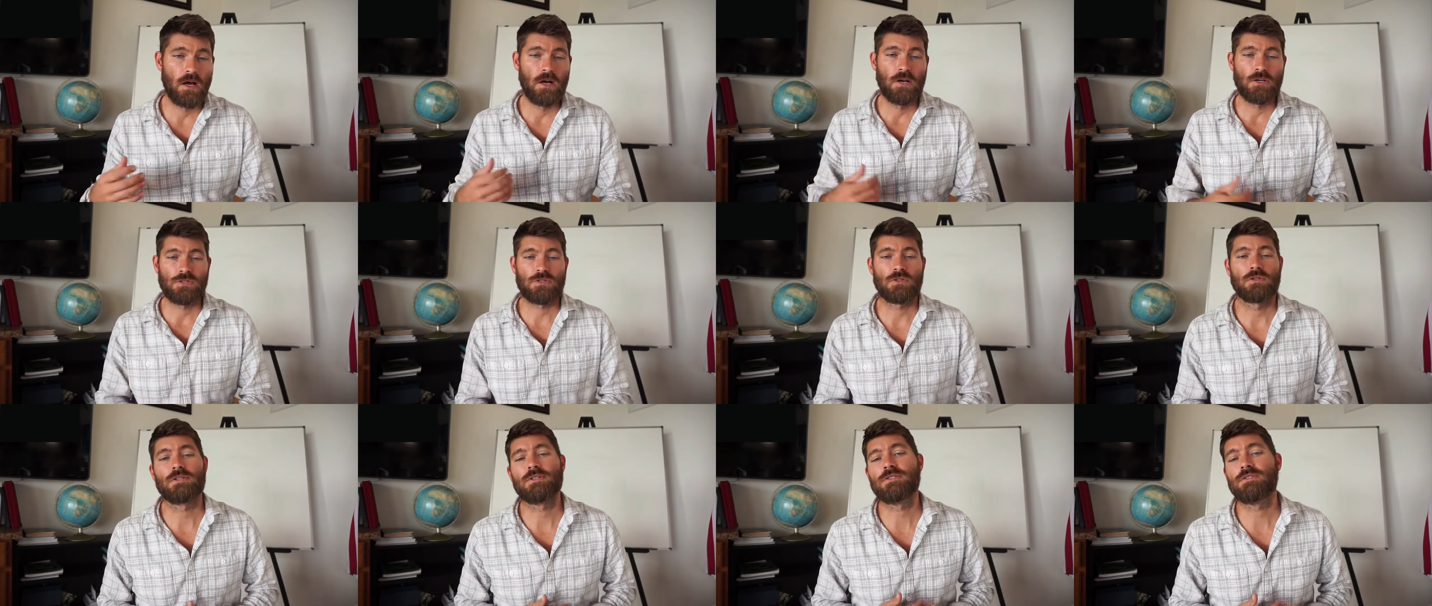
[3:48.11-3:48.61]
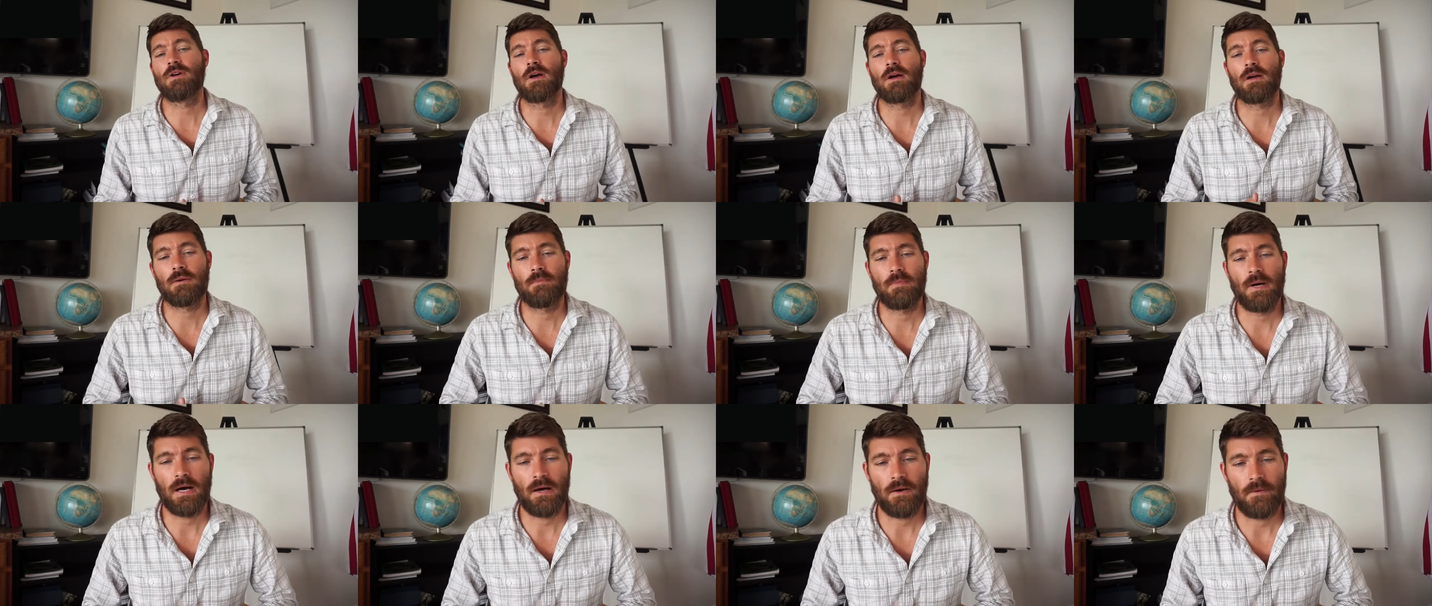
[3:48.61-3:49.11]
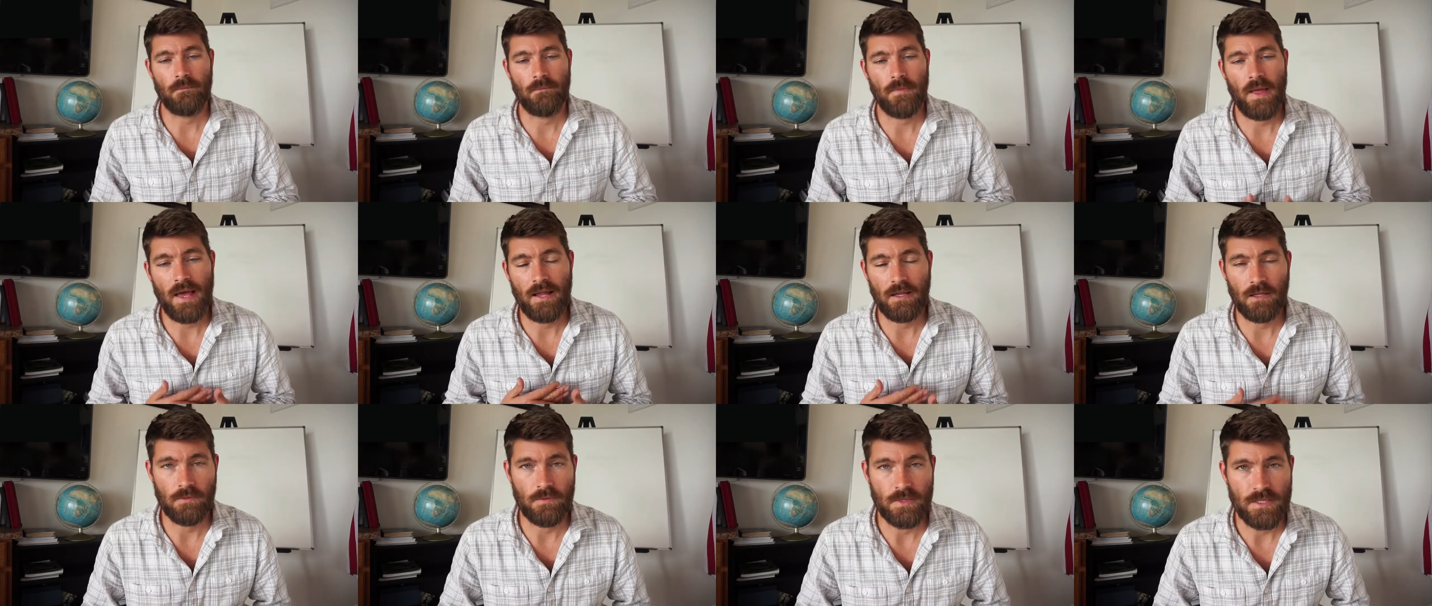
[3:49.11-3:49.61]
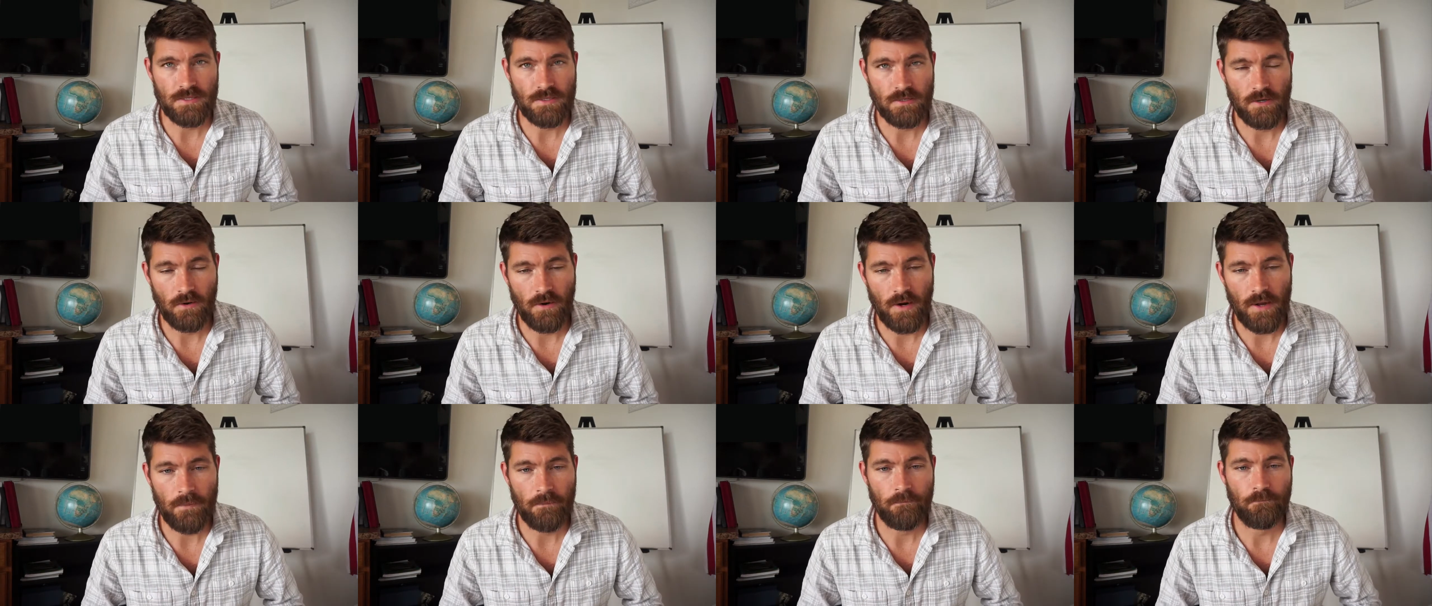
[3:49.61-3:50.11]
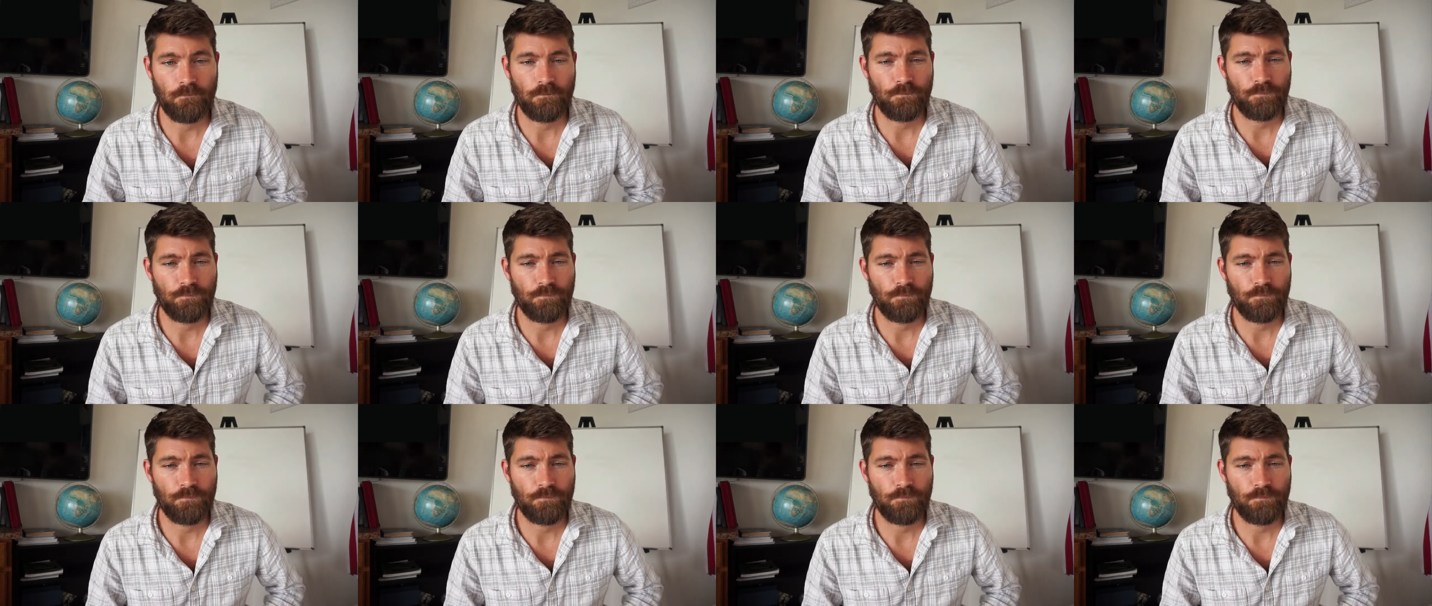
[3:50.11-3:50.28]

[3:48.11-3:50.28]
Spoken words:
So let's talk about elements, all right?